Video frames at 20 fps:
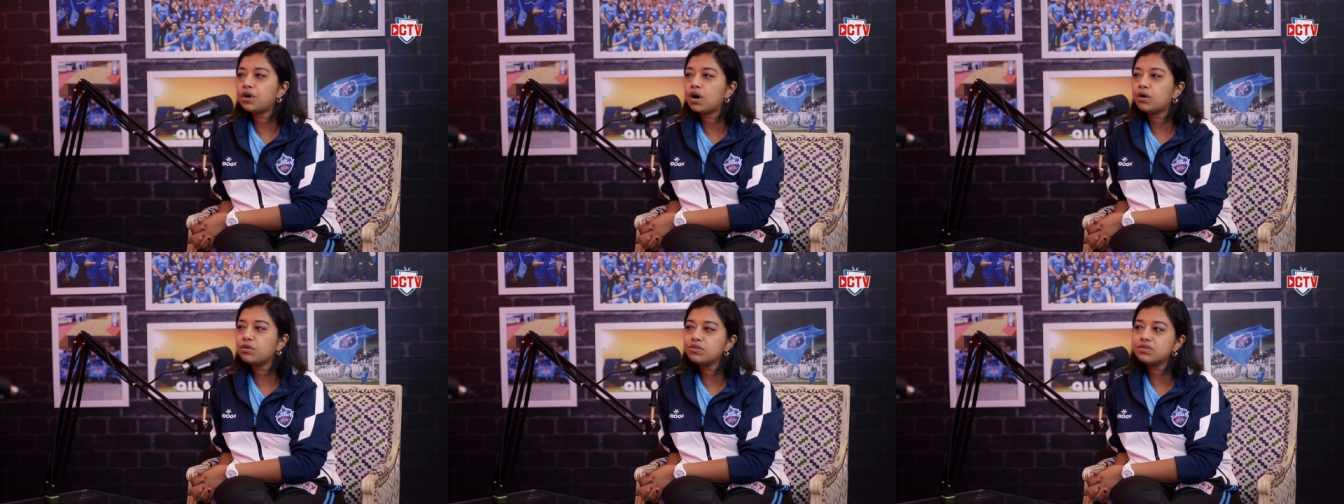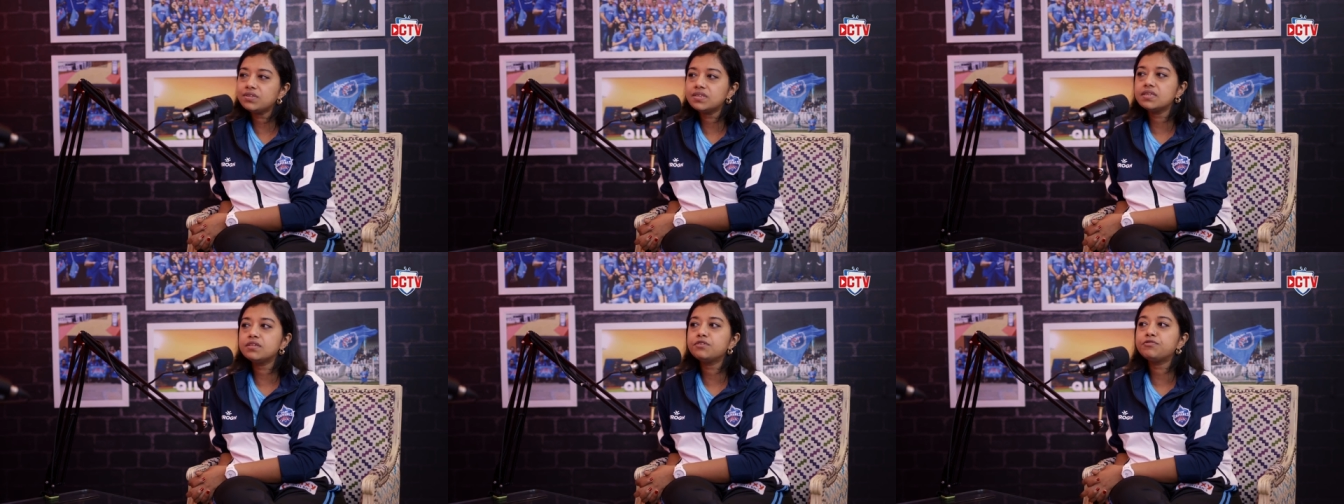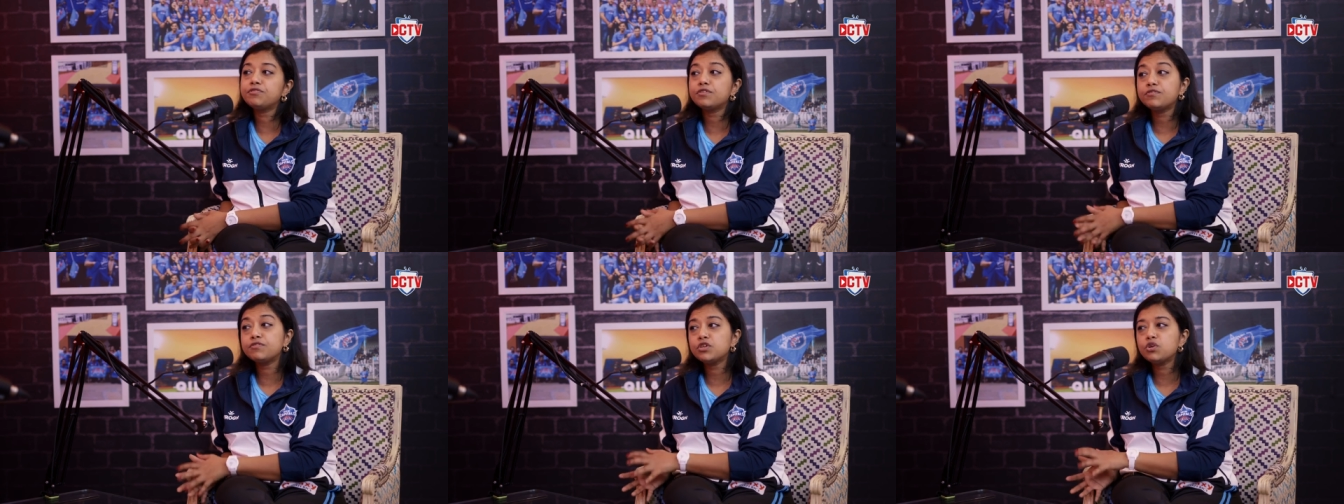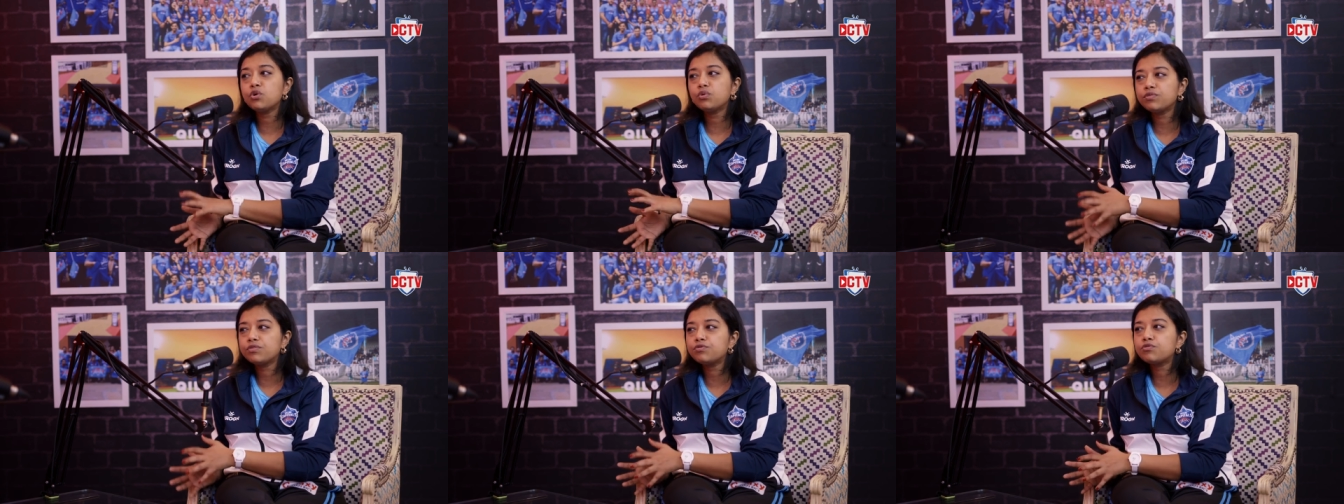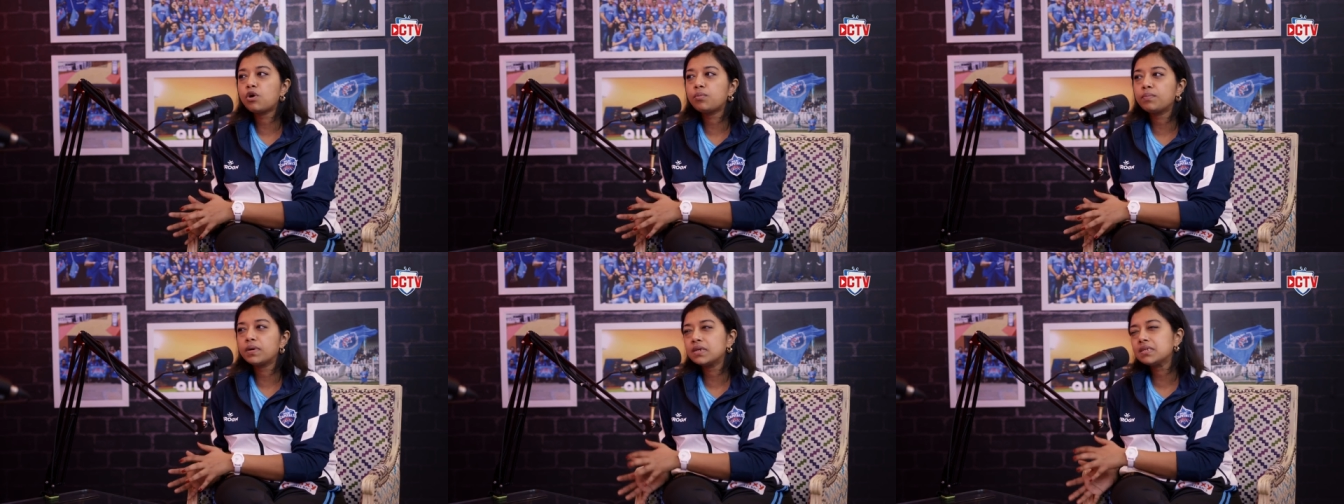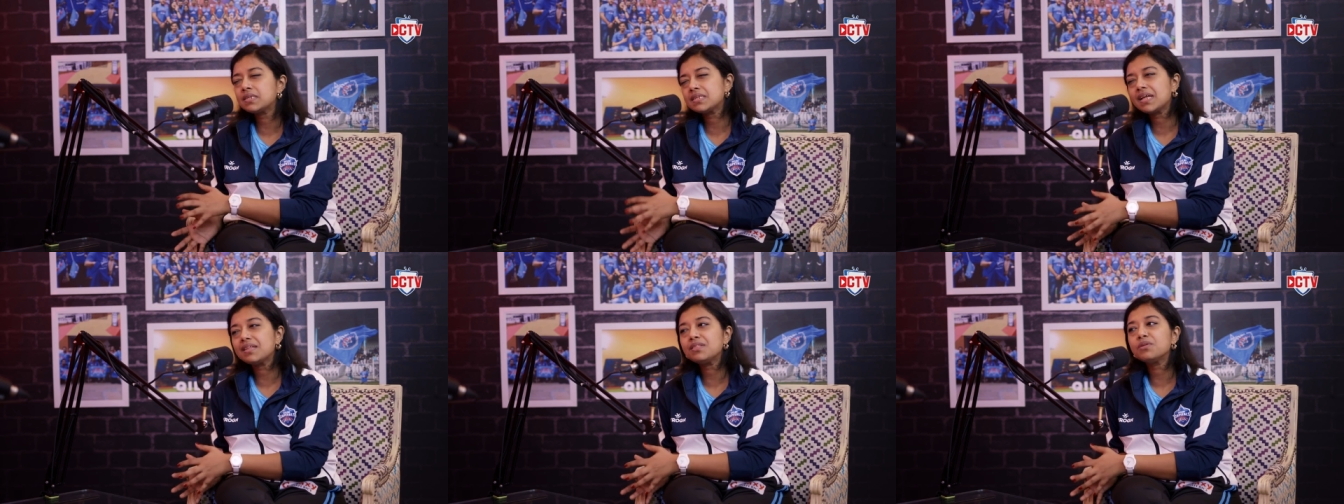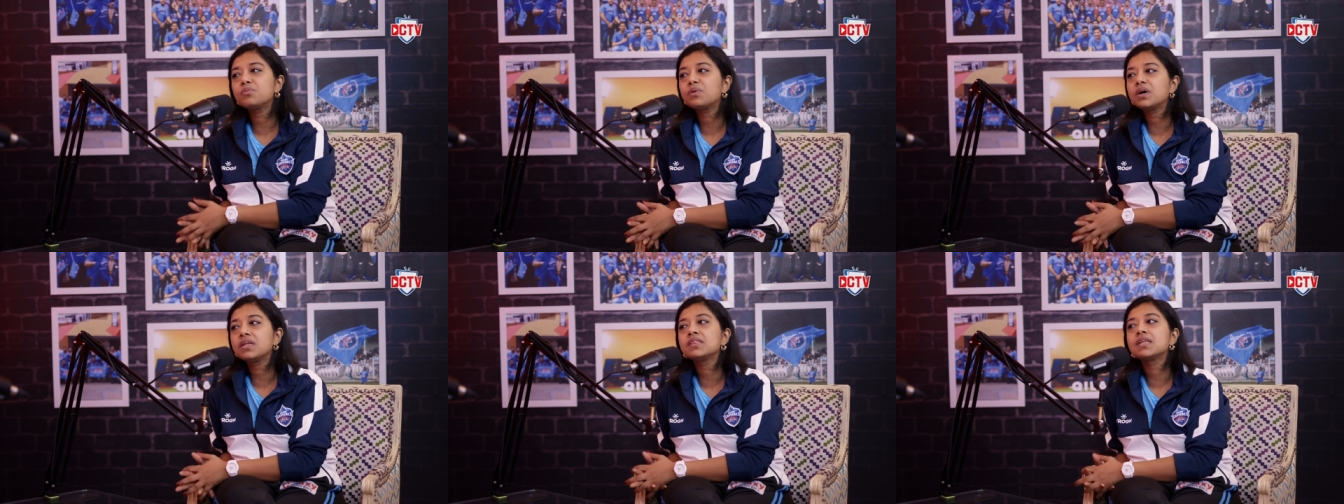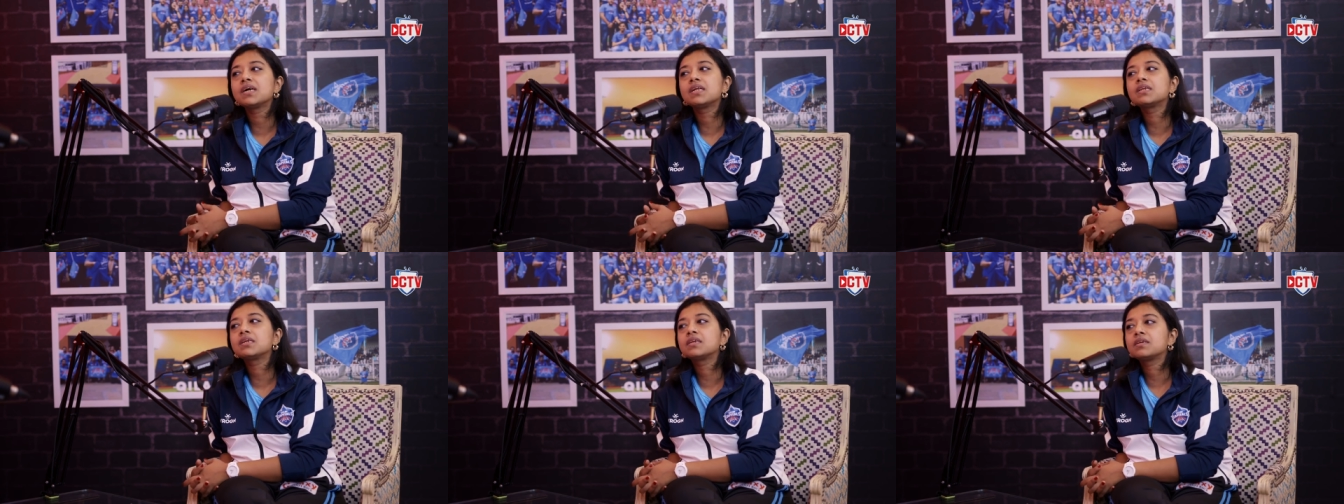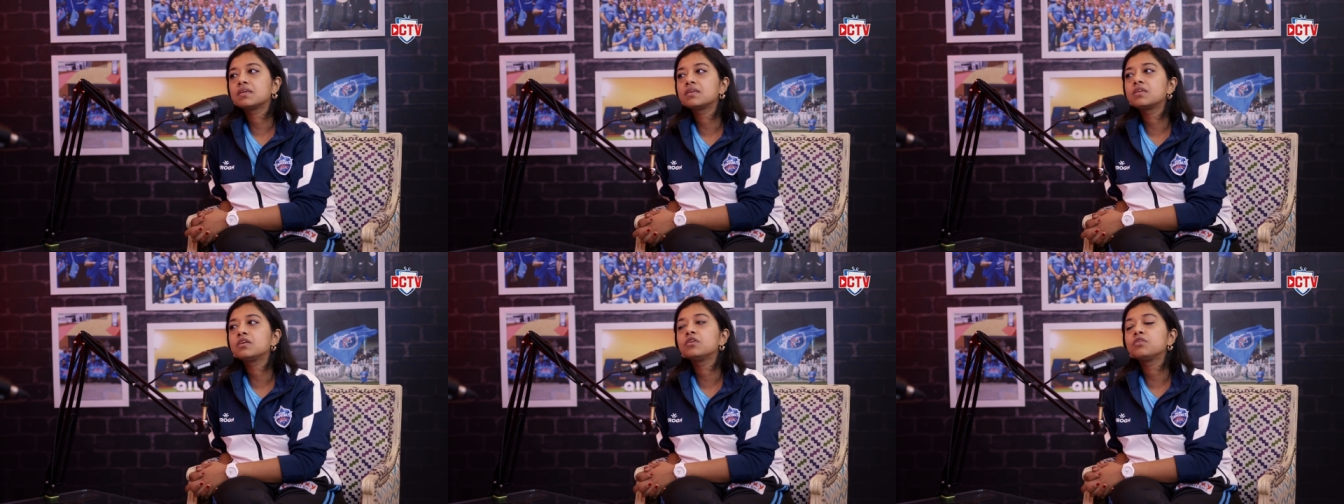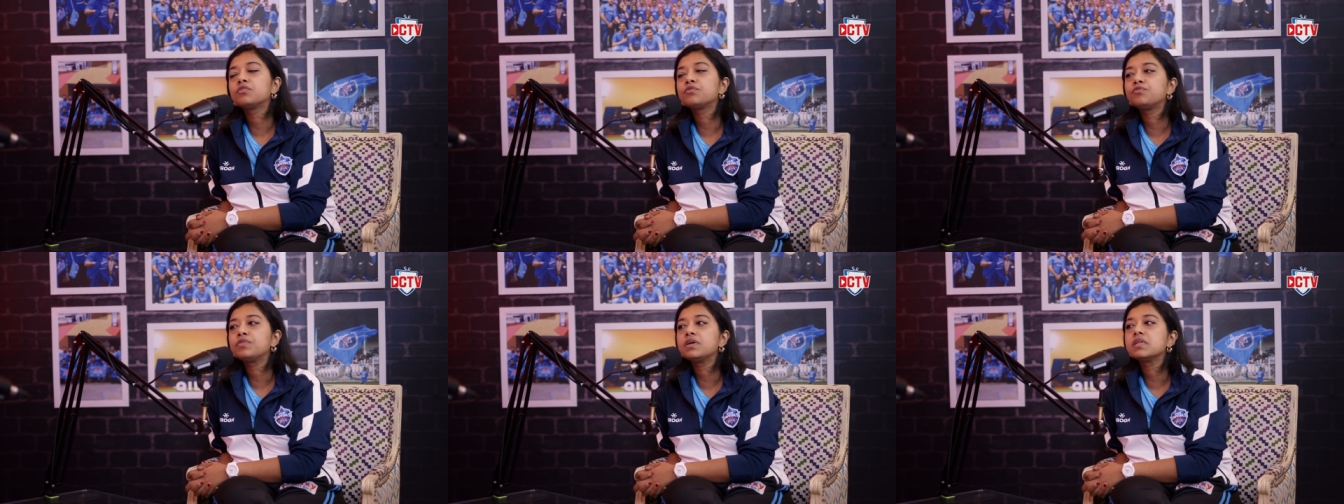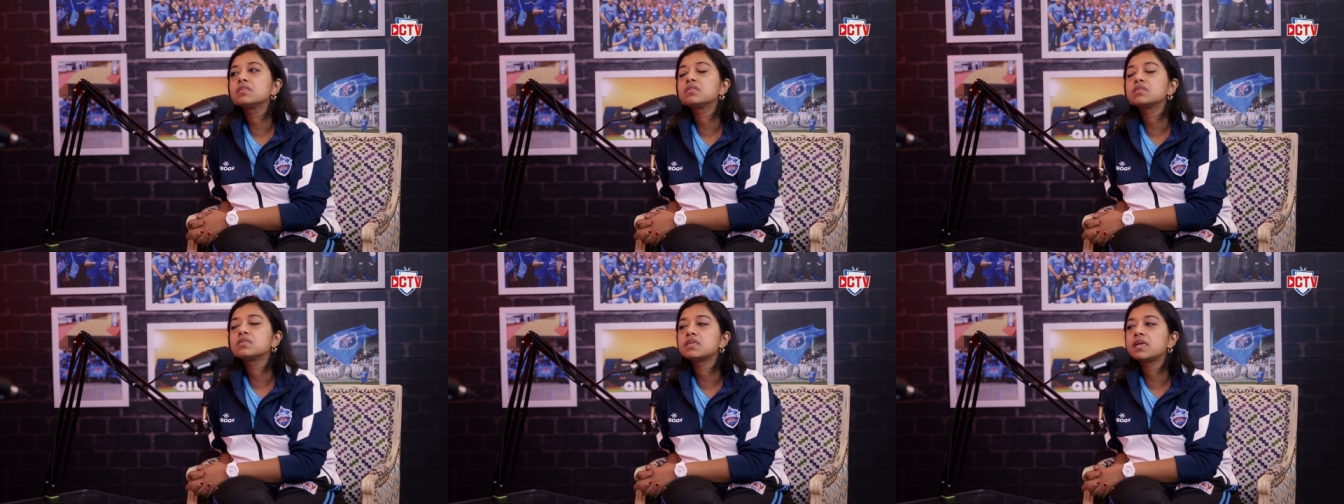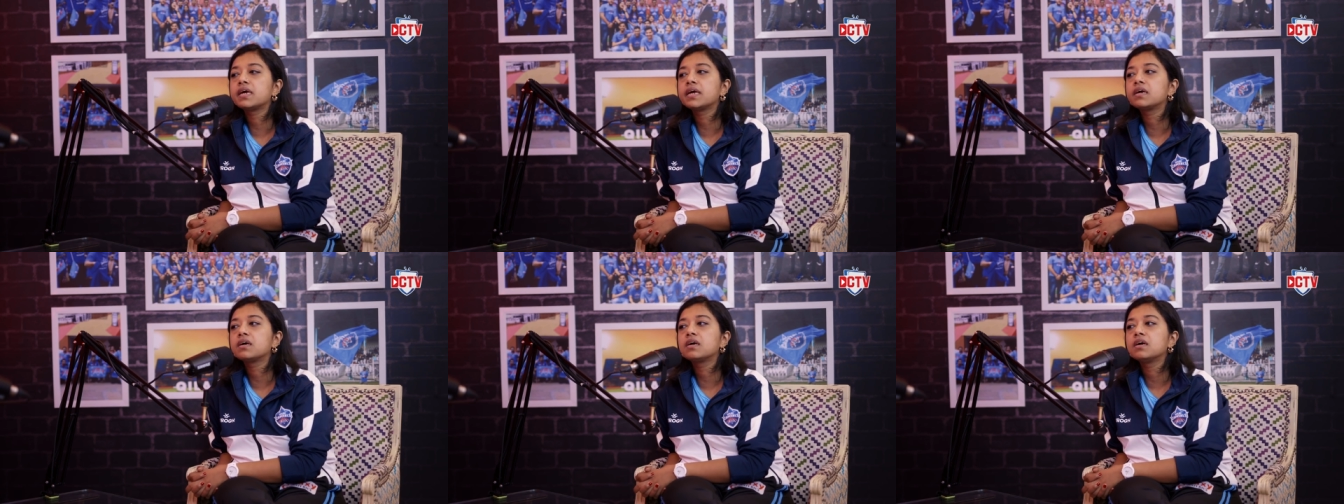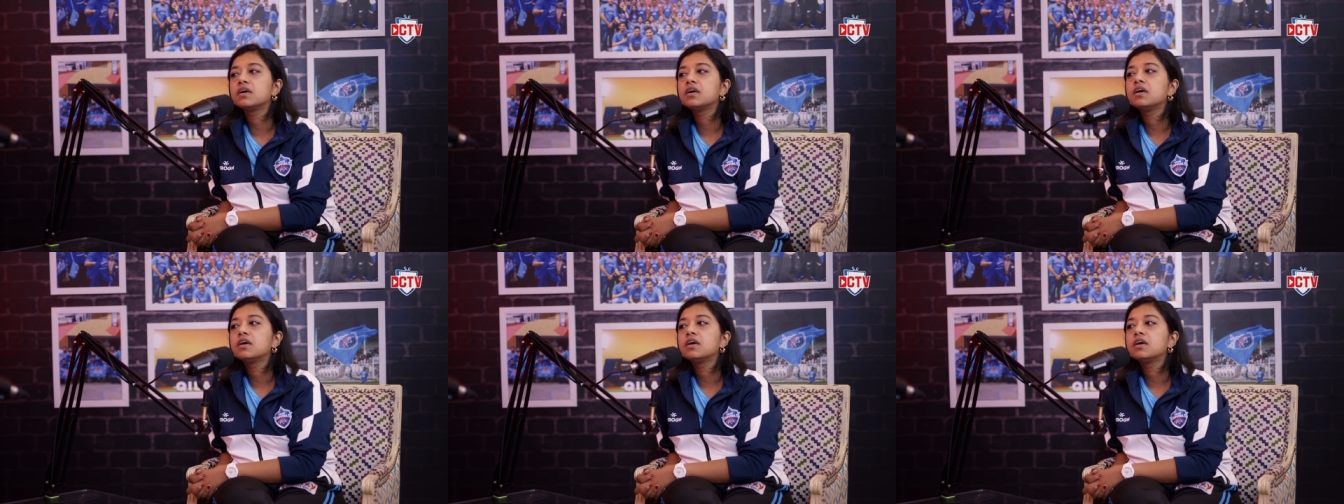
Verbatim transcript: How do you see the fifty over format? Is that the one that you know feels like